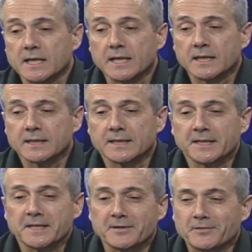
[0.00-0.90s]
And
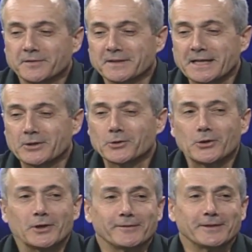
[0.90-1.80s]
uh, if uh, they don't
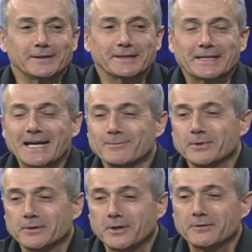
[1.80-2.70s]
call the
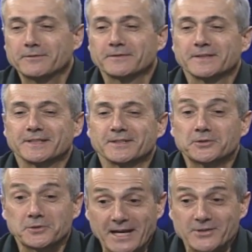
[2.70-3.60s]
game off, uh,
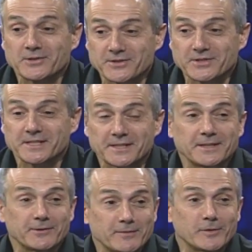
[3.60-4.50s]
you actually see
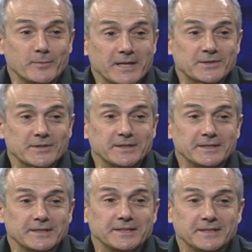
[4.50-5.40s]
the river
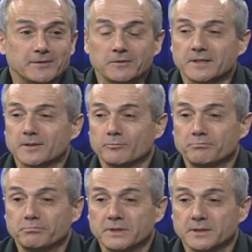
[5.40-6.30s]
basin uh, uh,
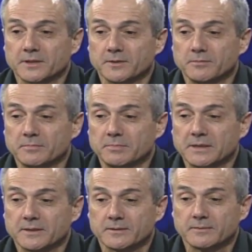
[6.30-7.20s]
uh,
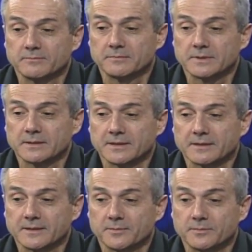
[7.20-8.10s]
uh,
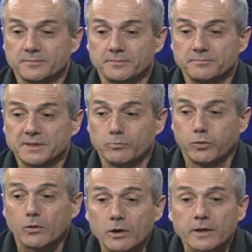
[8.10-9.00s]
uh, be
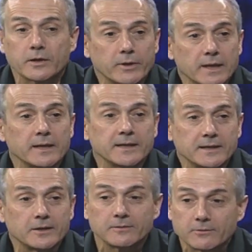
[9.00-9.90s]
born
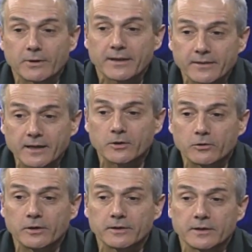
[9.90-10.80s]
really uh, right there
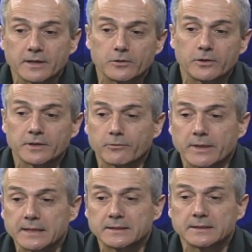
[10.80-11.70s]
on the, on the
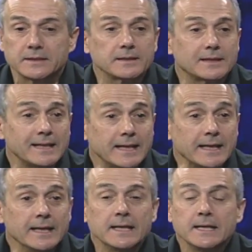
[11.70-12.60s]
red uh,
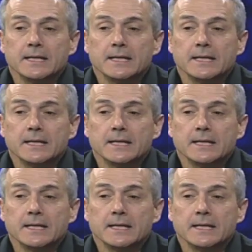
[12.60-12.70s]
clay.